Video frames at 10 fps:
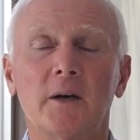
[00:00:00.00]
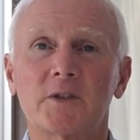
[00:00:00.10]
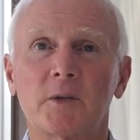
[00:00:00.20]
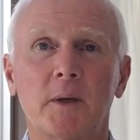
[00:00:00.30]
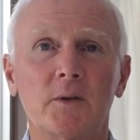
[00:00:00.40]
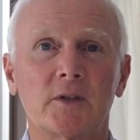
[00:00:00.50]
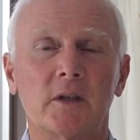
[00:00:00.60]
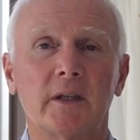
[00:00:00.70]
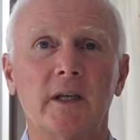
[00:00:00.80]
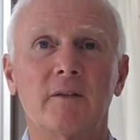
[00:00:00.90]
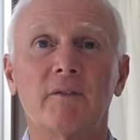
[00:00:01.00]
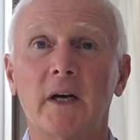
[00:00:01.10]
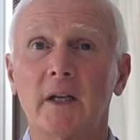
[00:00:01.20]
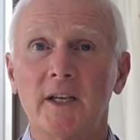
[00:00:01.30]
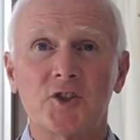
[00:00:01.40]
was supposedly in
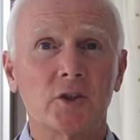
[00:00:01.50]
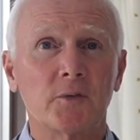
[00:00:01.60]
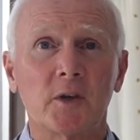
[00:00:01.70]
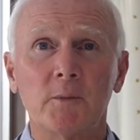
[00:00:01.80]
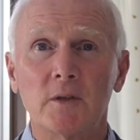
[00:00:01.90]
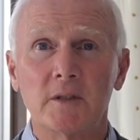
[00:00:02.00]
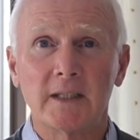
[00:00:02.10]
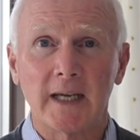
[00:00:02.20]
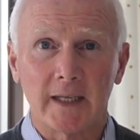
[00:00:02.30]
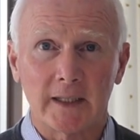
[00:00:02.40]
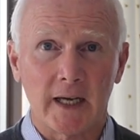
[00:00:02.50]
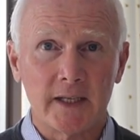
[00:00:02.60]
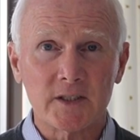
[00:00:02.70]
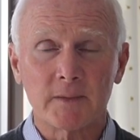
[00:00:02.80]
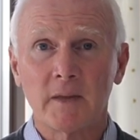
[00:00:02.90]
violation of community
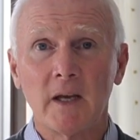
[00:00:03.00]
guidelines.